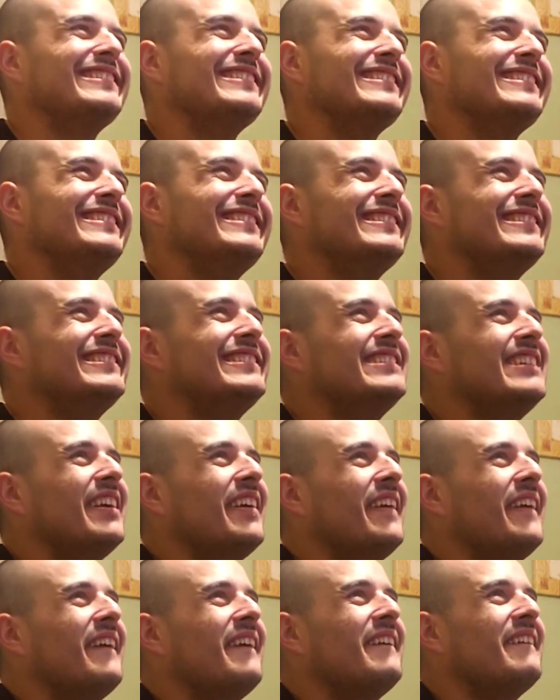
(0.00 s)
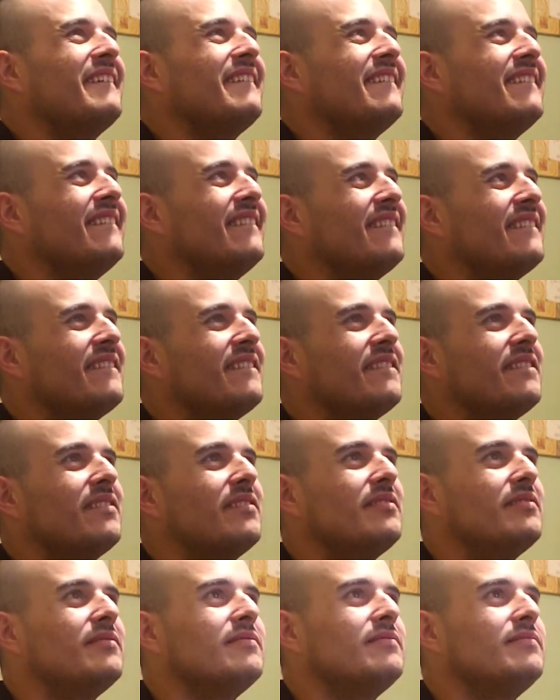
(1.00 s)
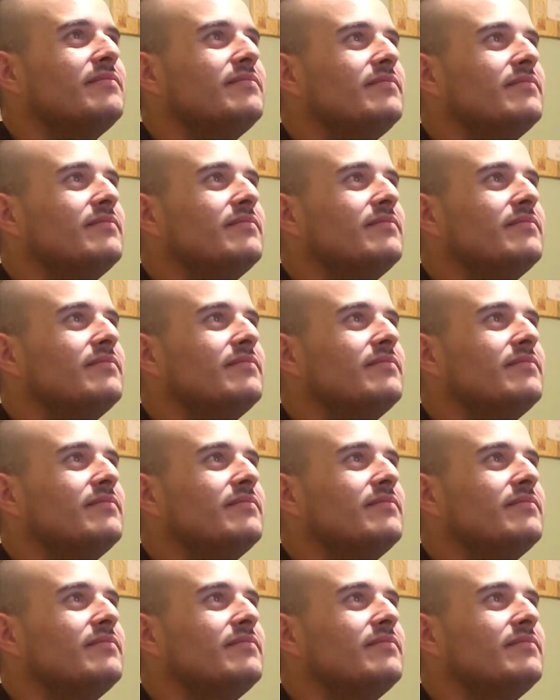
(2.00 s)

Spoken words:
So we still don't have a baby name. You